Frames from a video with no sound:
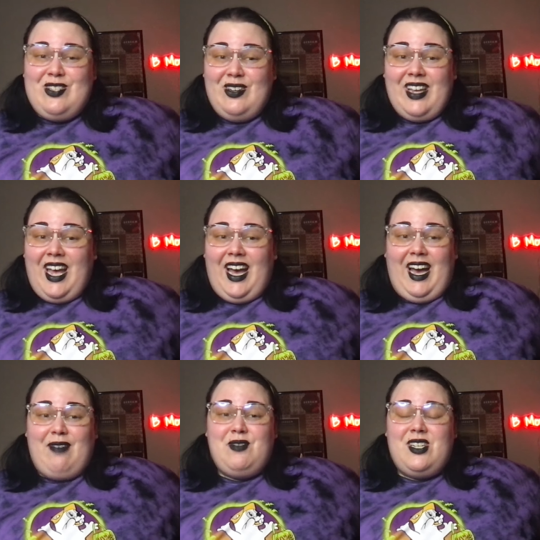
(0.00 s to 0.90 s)
yeah,
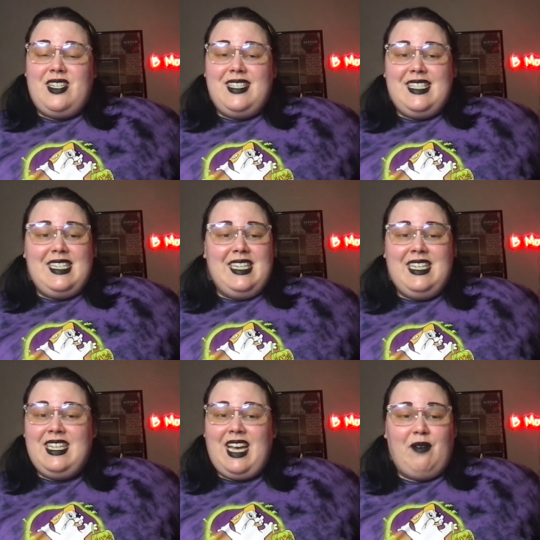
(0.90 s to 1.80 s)
I'm just
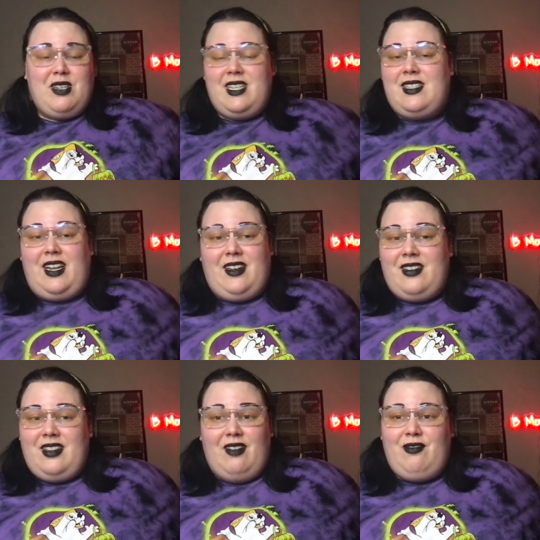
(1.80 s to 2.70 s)
excited
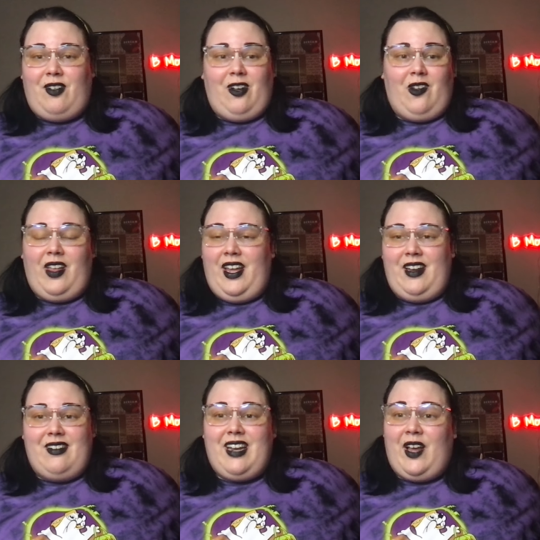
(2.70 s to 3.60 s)
that fall
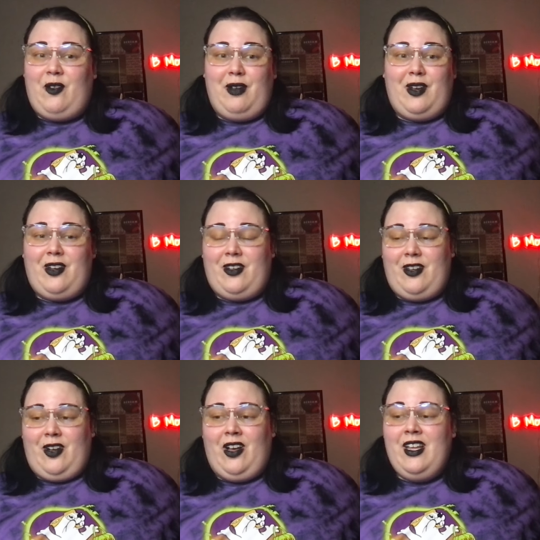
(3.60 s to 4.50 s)
and Halloween are here,
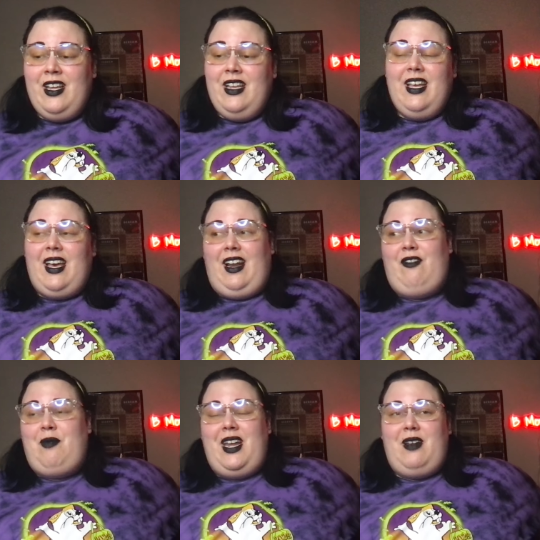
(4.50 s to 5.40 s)
y'all. And
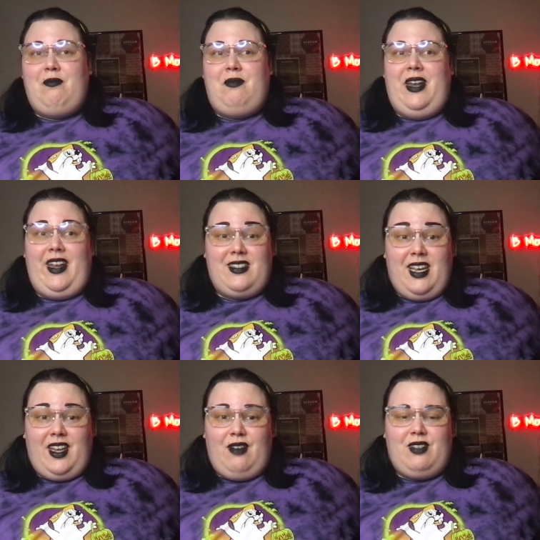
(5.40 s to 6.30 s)
I've made an
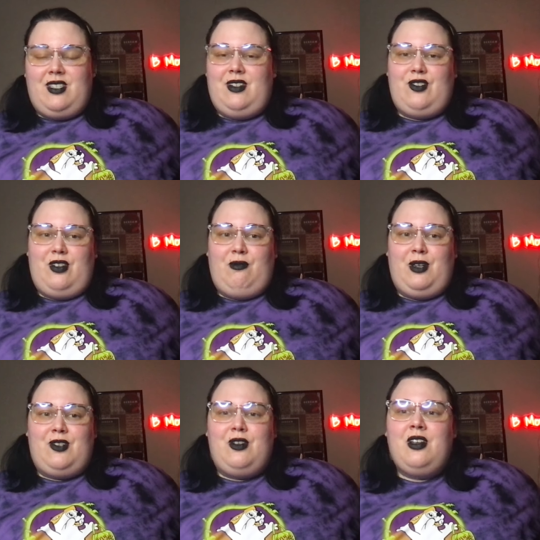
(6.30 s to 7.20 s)
executive decision,
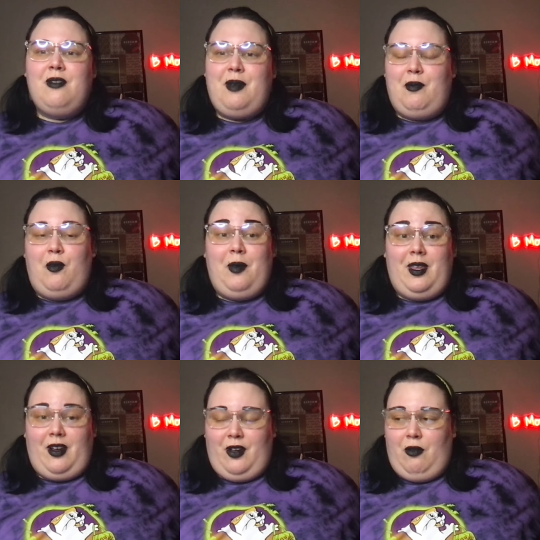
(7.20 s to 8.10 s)
which people will be
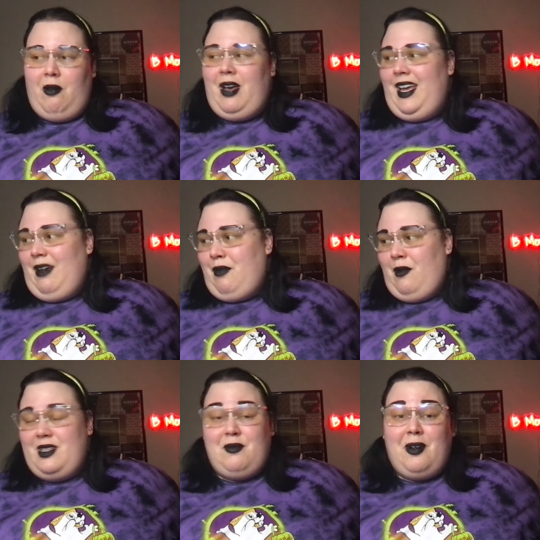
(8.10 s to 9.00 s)
like, are you okay? I
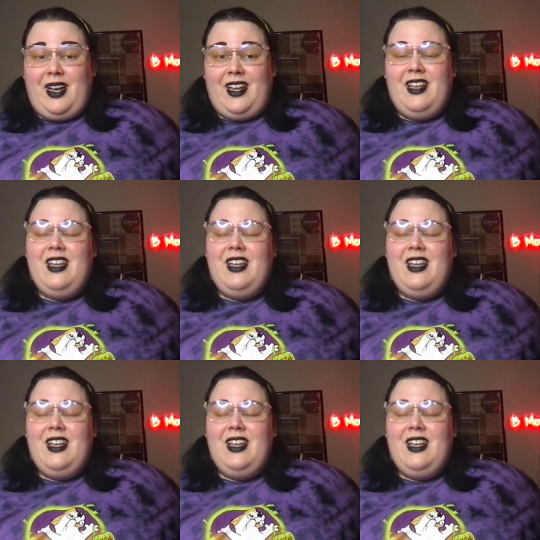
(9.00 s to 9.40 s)
promise I'm okay.